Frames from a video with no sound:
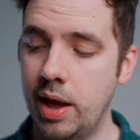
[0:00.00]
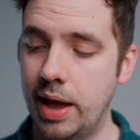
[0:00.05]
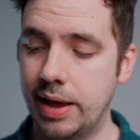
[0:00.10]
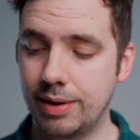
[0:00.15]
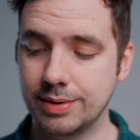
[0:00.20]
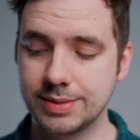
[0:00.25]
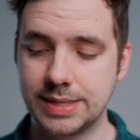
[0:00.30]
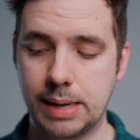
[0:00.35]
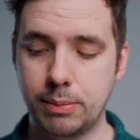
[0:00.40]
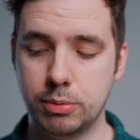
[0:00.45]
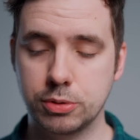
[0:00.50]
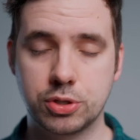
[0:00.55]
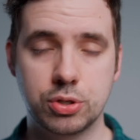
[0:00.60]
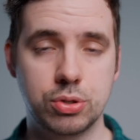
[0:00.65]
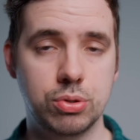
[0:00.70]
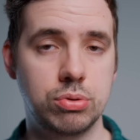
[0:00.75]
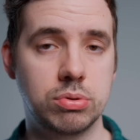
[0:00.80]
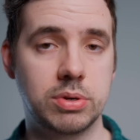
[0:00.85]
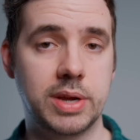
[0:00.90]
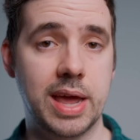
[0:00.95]
and I was able
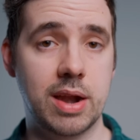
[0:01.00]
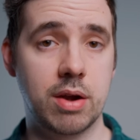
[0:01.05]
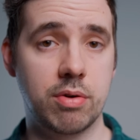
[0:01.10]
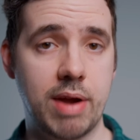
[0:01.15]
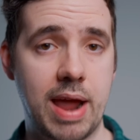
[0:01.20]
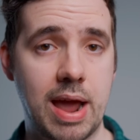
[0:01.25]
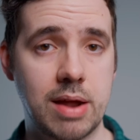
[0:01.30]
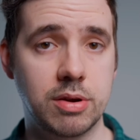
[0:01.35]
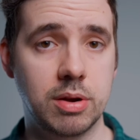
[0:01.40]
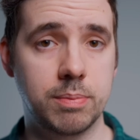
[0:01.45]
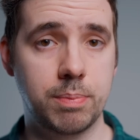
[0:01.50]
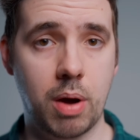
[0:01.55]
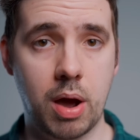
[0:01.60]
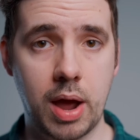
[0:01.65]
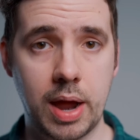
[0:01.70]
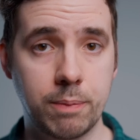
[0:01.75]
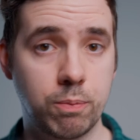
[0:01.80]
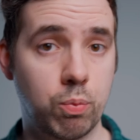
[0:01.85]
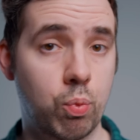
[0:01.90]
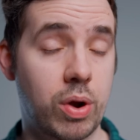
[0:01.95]
to get around it
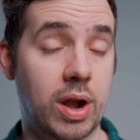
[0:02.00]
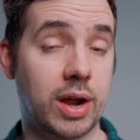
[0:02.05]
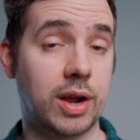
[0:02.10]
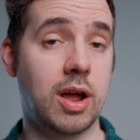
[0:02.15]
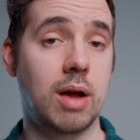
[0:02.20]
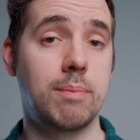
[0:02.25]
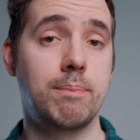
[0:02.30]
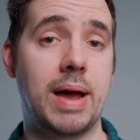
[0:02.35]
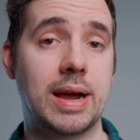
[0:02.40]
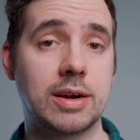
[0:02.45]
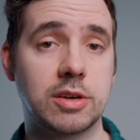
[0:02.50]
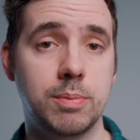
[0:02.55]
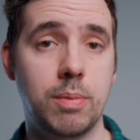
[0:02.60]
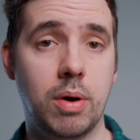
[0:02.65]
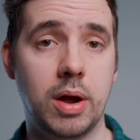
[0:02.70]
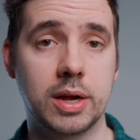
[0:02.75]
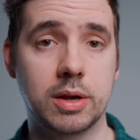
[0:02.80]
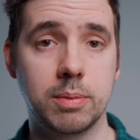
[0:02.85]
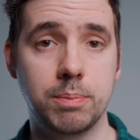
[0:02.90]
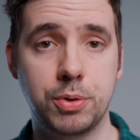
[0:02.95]
by, when I come back to
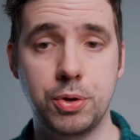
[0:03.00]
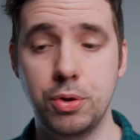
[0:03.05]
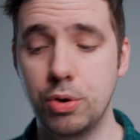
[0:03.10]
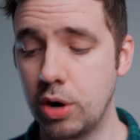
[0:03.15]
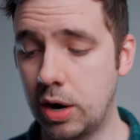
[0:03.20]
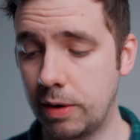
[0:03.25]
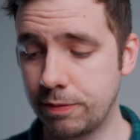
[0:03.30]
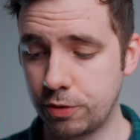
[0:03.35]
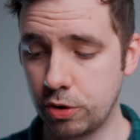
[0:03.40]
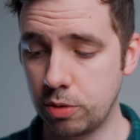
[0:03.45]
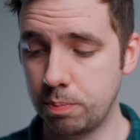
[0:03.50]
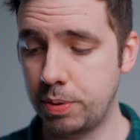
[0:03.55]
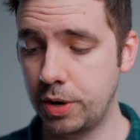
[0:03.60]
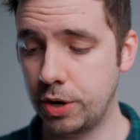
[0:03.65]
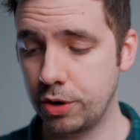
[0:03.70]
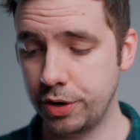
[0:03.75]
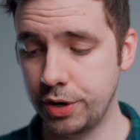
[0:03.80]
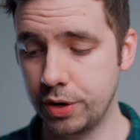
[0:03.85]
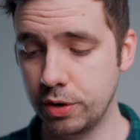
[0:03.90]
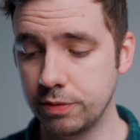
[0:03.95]
my computer after a
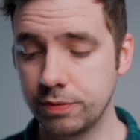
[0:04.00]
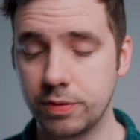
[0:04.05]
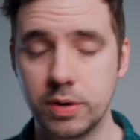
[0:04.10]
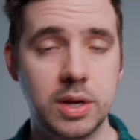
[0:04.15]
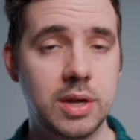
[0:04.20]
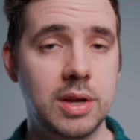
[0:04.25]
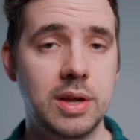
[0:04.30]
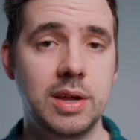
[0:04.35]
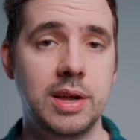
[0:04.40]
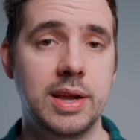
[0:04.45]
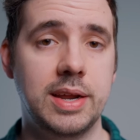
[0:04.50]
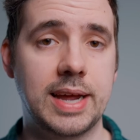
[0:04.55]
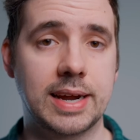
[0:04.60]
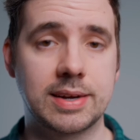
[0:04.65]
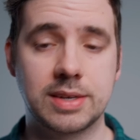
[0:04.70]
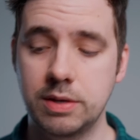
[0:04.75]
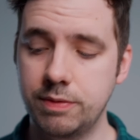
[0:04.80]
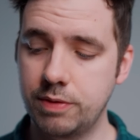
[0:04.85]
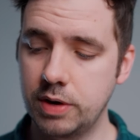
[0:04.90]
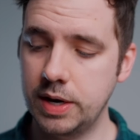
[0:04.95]
period of
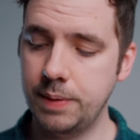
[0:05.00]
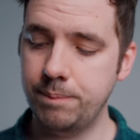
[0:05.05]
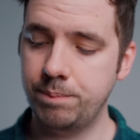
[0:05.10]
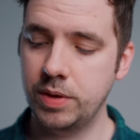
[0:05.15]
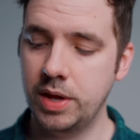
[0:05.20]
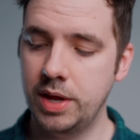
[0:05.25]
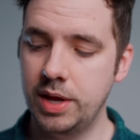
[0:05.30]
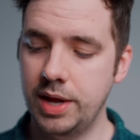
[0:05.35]
inactivity,